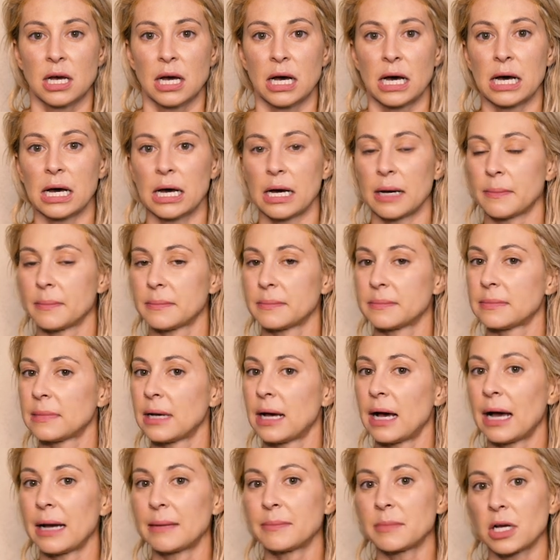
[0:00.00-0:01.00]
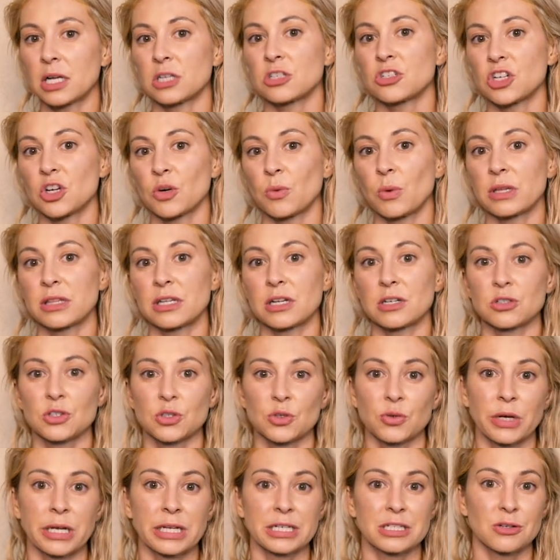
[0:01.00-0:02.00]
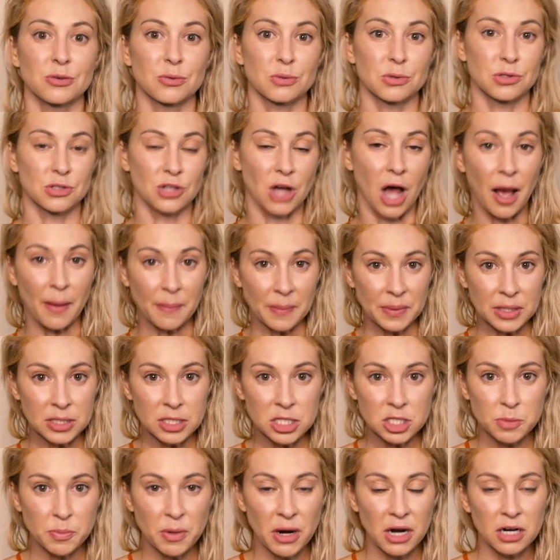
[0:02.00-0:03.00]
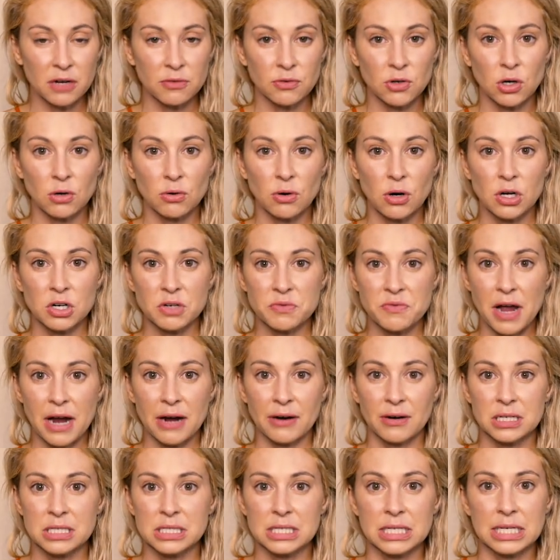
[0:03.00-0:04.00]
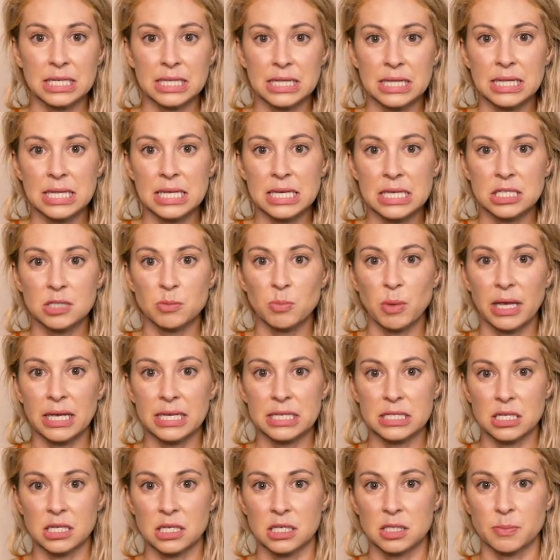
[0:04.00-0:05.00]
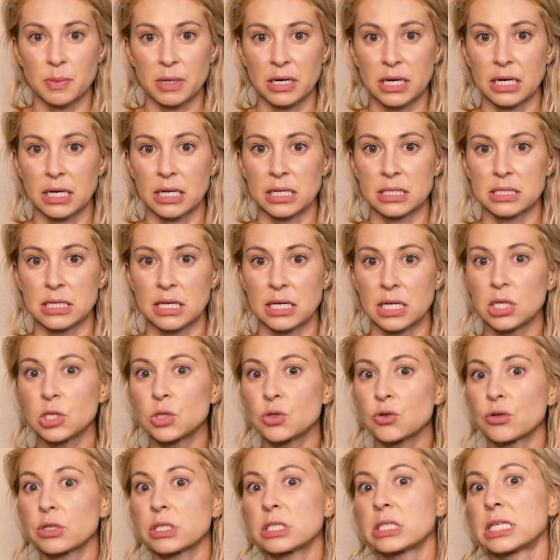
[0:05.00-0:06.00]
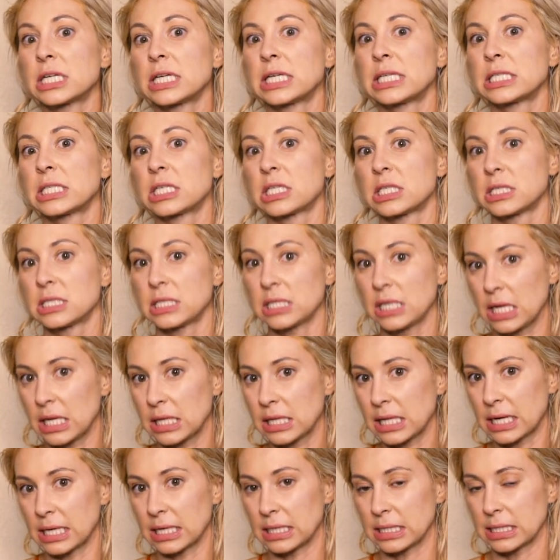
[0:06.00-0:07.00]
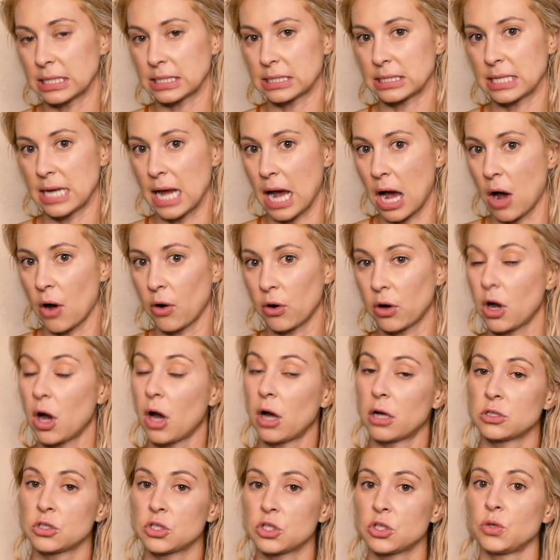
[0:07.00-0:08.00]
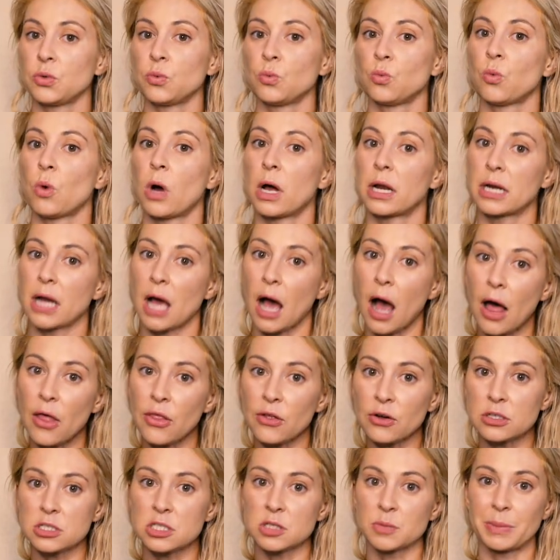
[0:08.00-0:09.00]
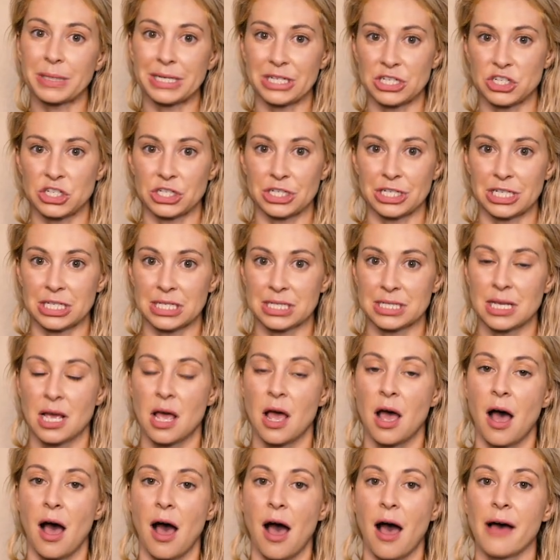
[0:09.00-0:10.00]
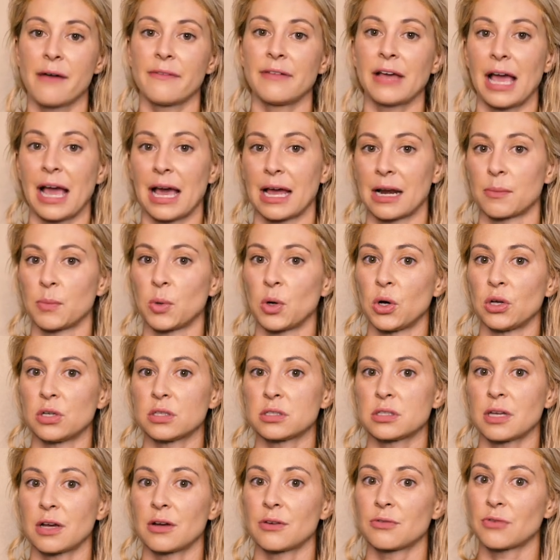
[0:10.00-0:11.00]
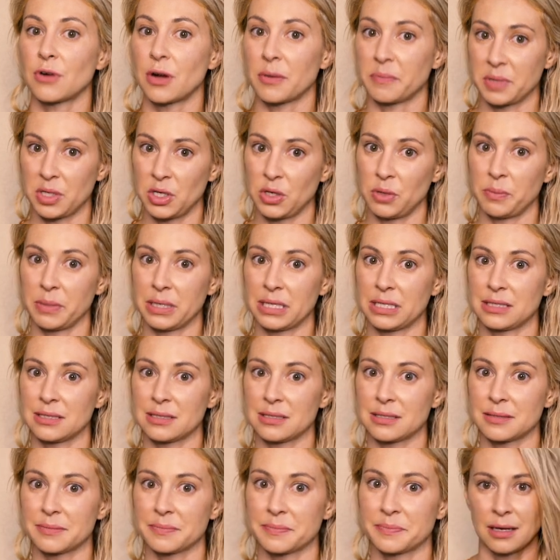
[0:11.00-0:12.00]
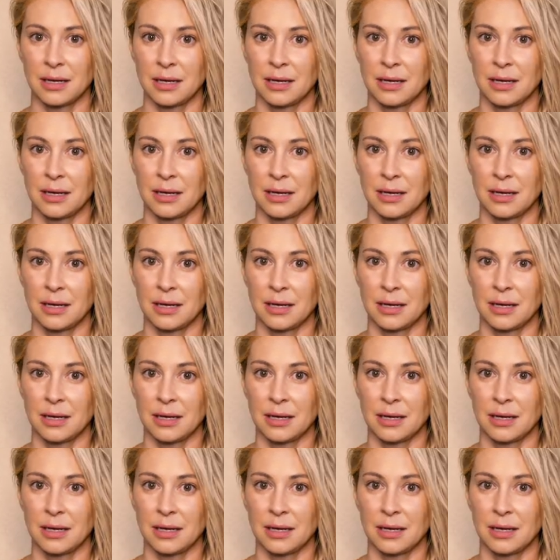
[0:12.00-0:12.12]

Um, I'm not sure what they're doing to stop the spread of coronavirus in these places, but it is interesting to see that it has now gone to one other species of animals from humans.